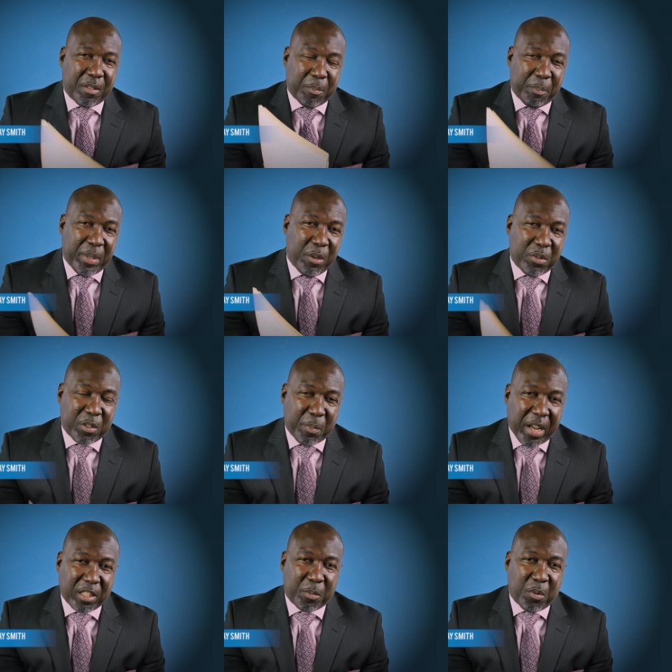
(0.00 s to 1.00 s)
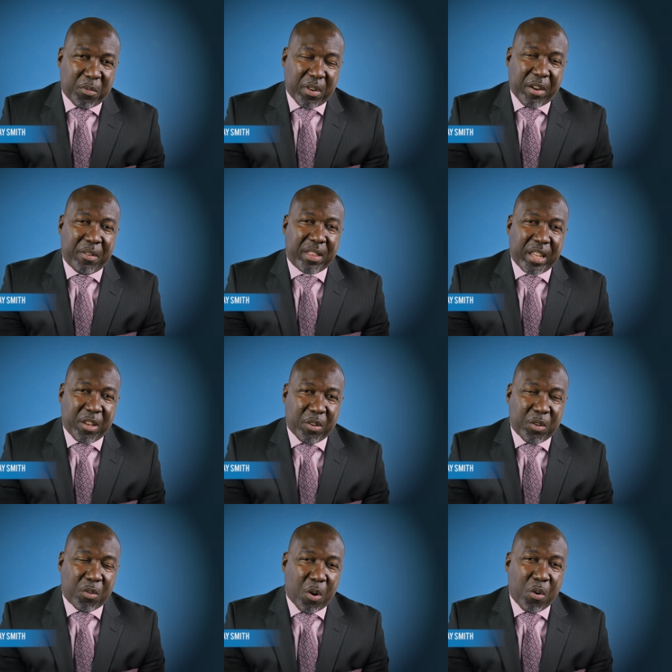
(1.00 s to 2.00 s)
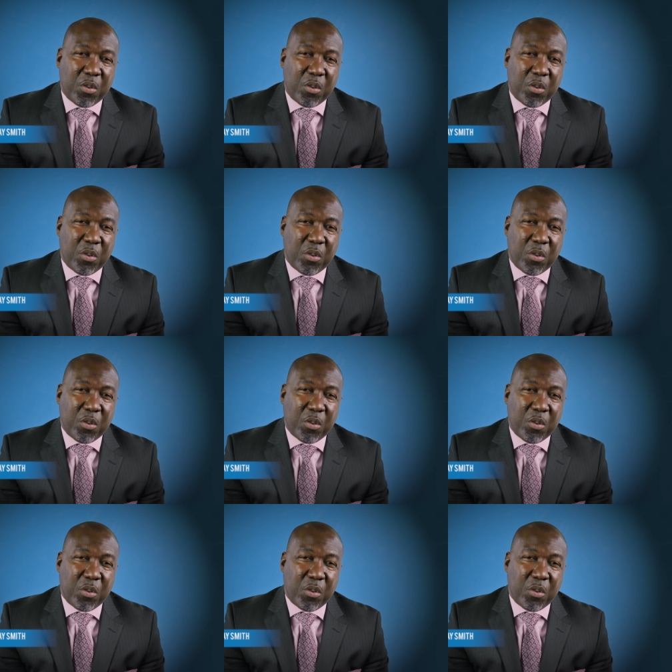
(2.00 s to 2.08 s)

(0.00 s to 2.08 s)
Be responsible for everything you do. Hold